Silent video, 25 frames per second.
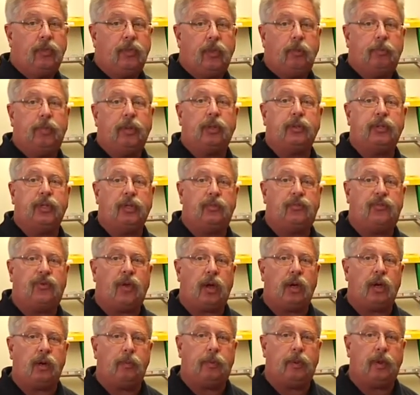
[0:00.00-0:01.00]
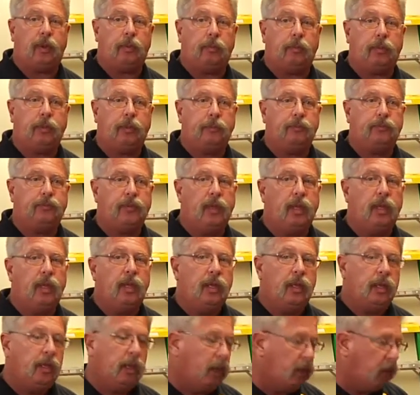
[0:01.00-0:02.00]
the building fire pump.
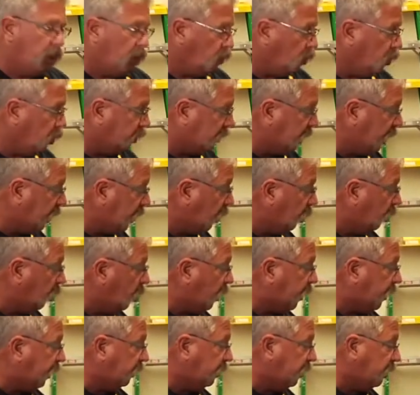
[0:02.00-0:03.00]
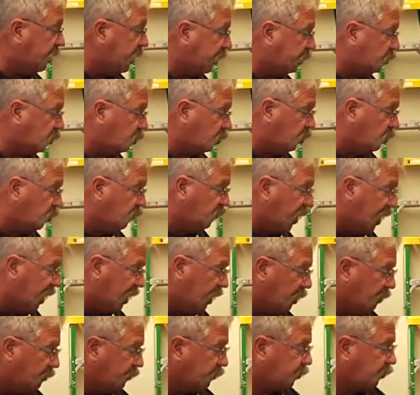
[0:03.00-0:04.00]
We'll take a look at the next two
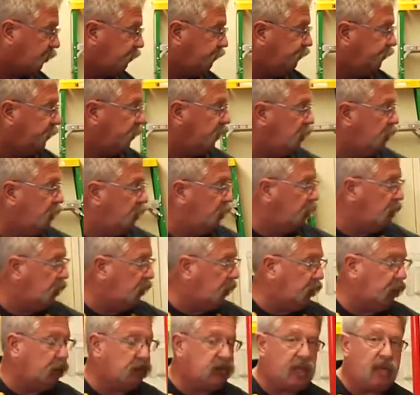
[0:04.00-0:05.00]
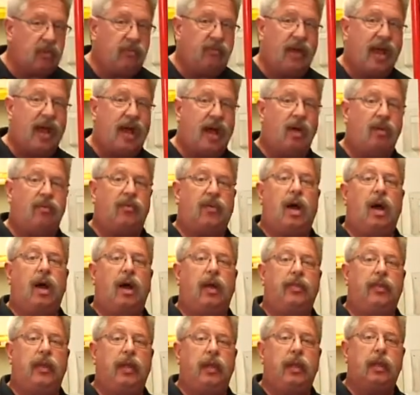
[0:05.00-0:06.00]
valves. There is a valve
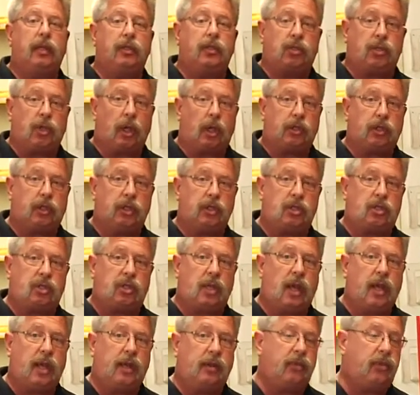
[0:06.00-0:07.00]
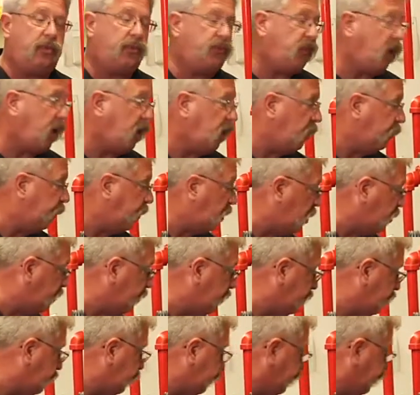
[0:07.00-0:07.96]
on the suction side of the fire pump,